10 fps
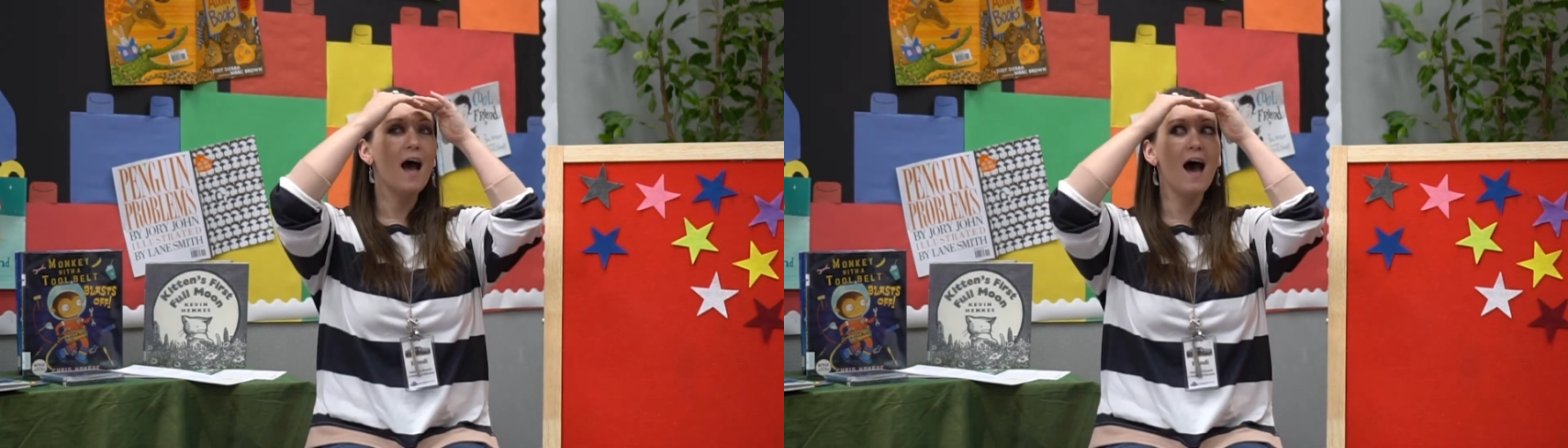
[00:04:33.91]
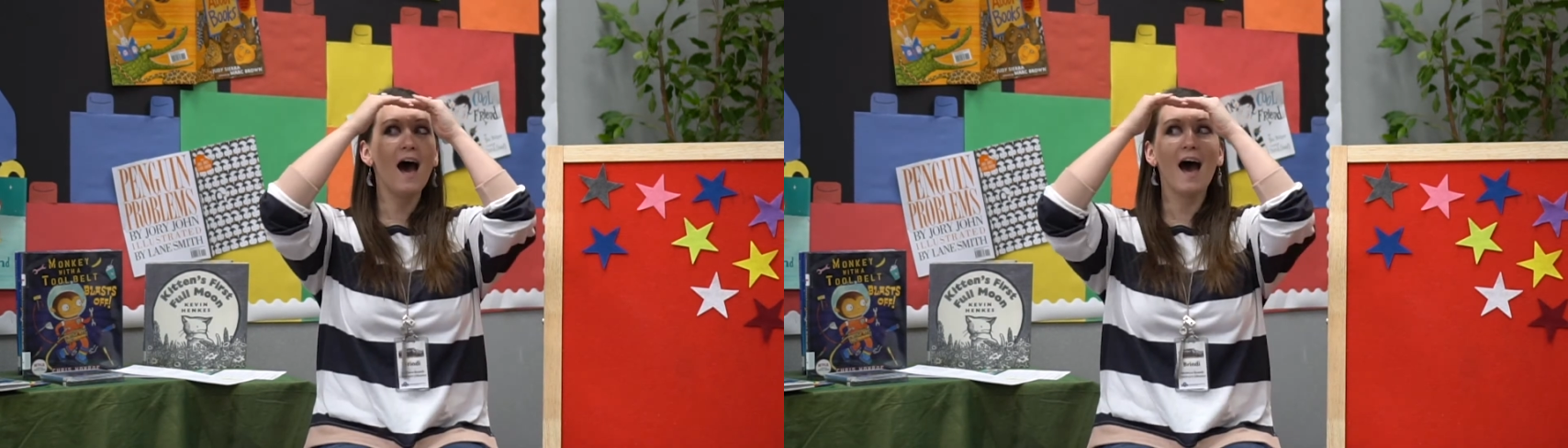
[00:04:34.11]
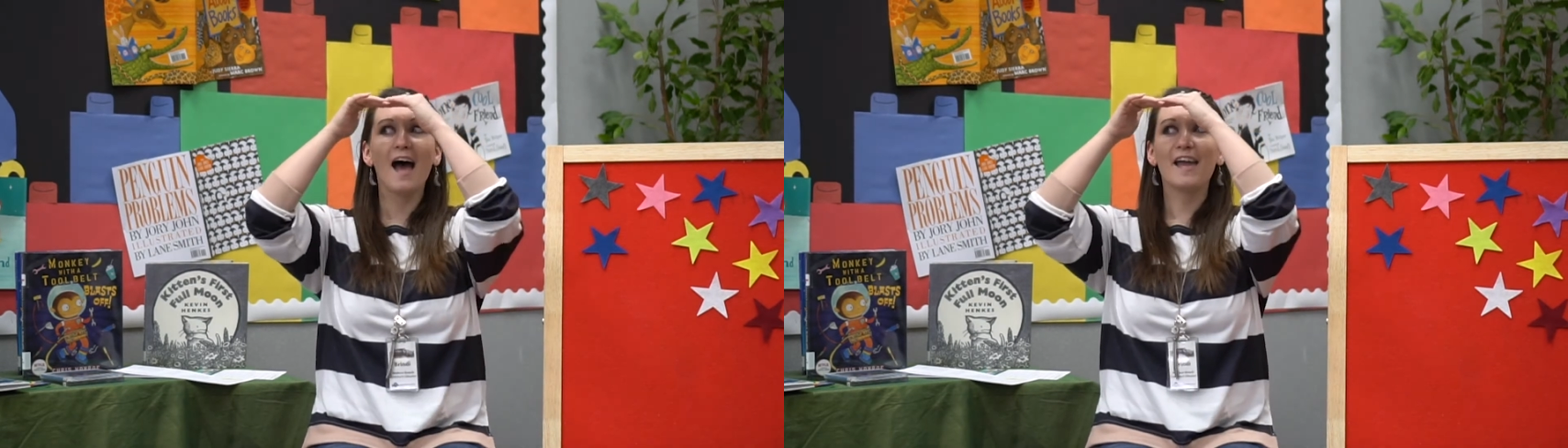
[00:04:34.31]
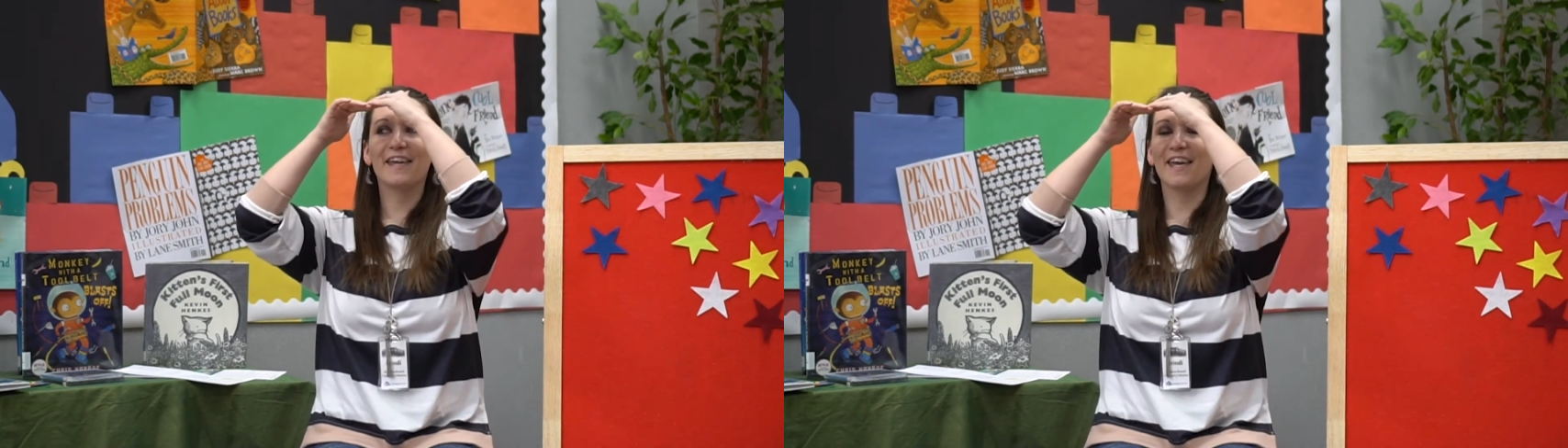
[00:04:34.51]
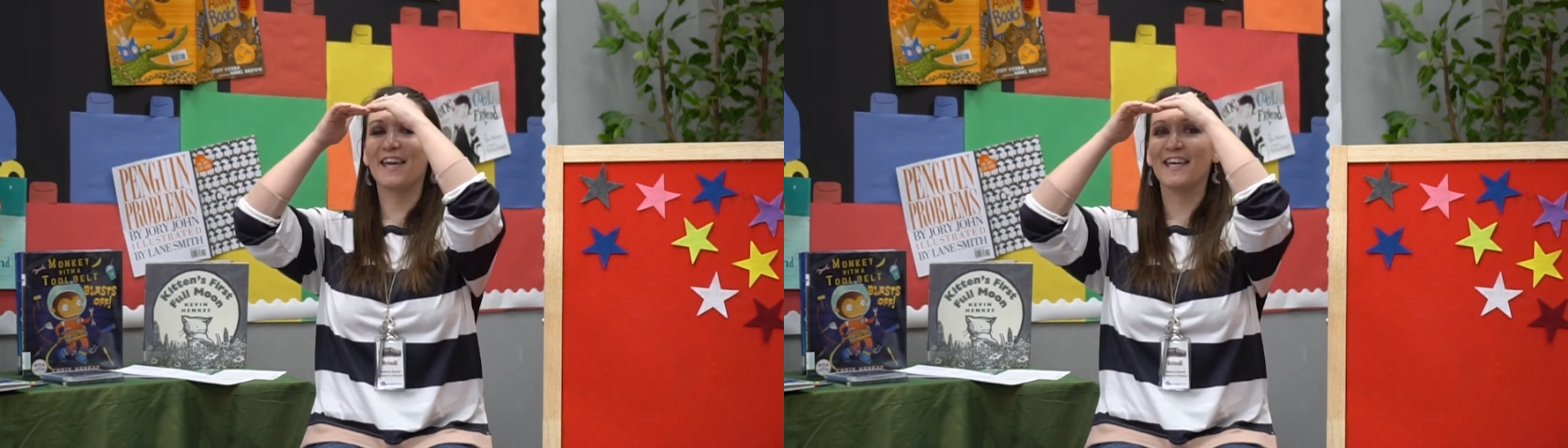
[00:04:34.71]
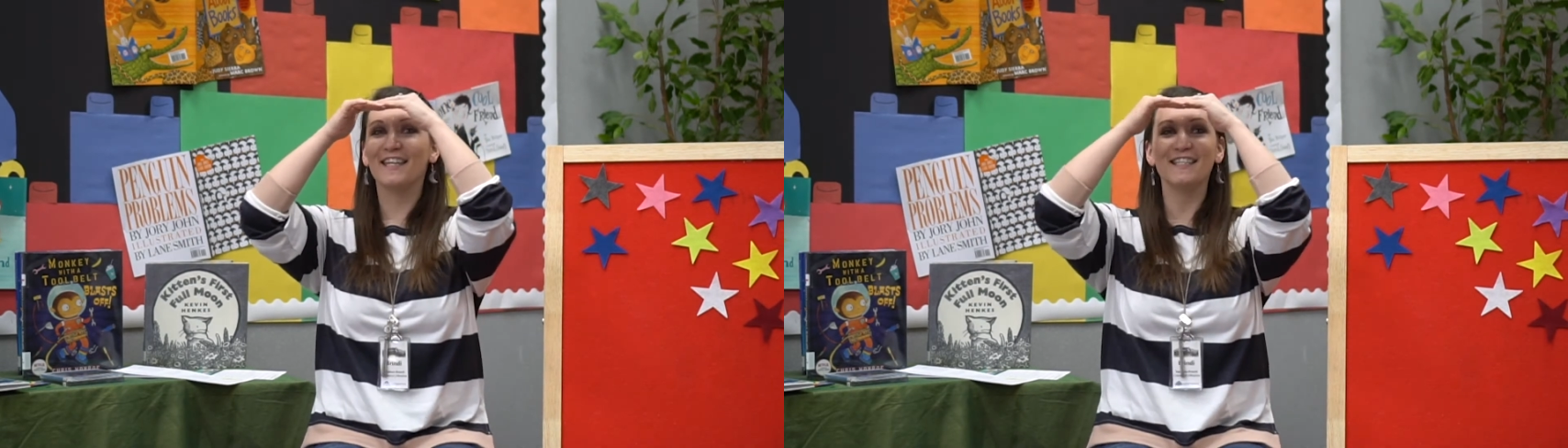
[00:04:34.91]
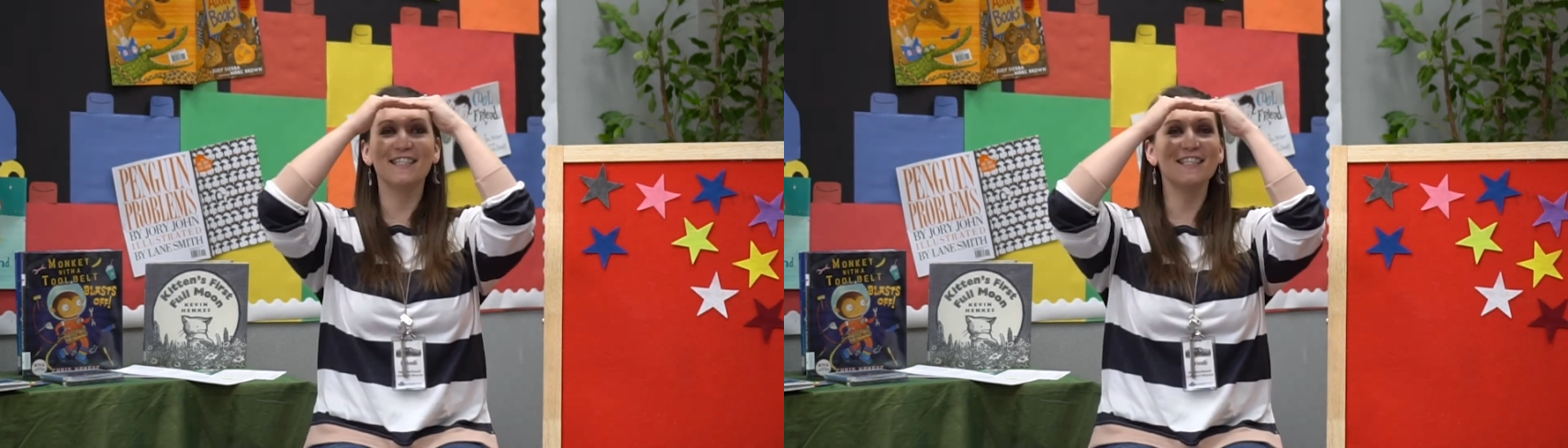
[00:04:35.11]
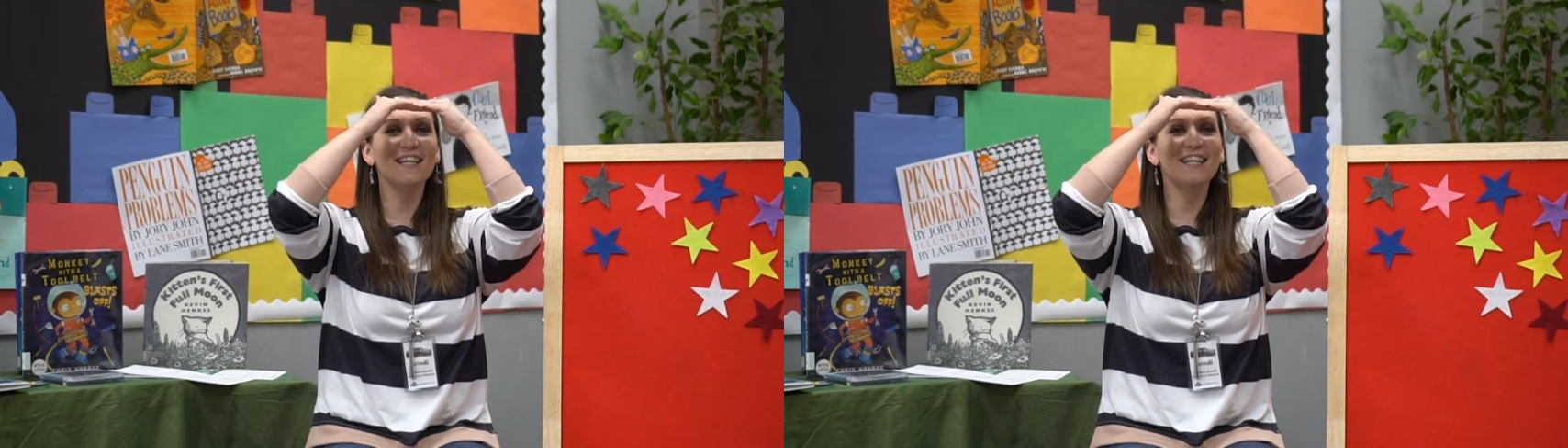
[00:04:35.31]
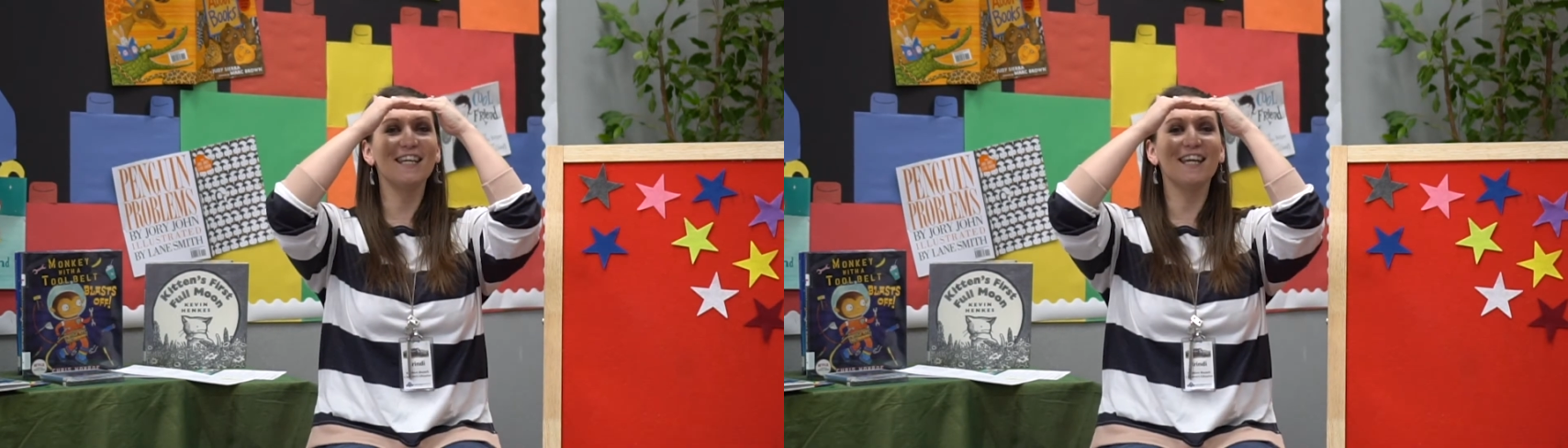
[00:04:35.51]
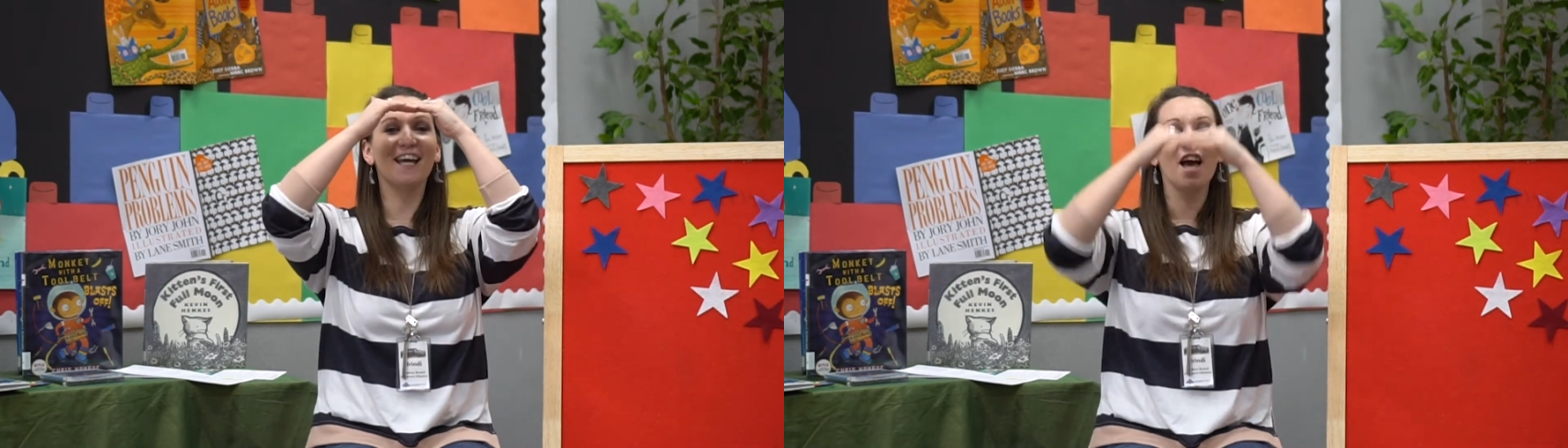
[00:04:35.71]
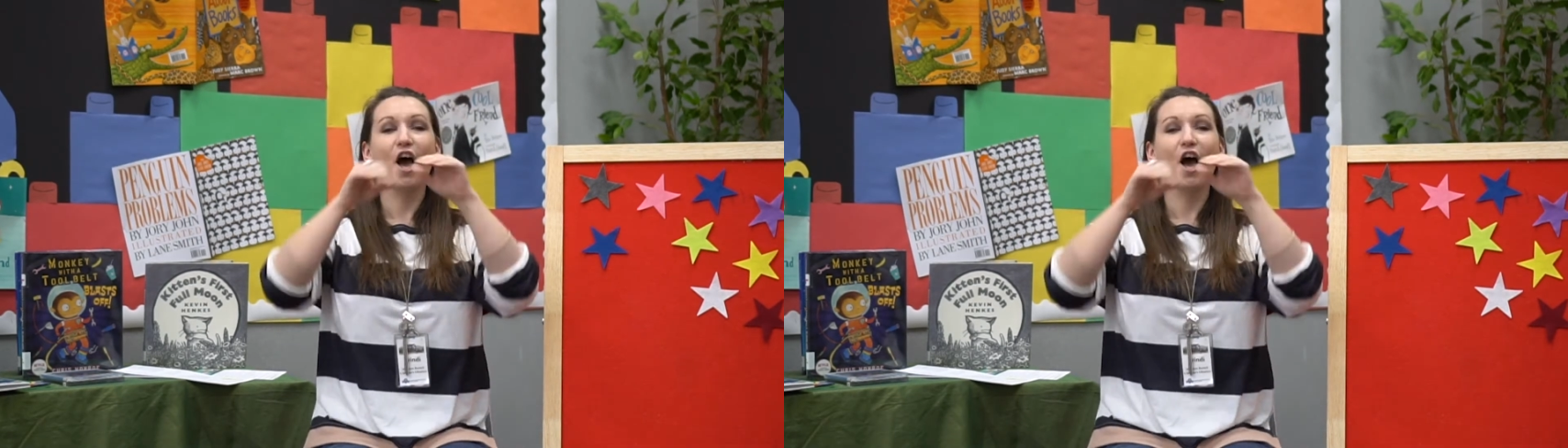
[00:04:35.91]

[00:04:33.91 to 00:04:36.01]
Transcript: I can see.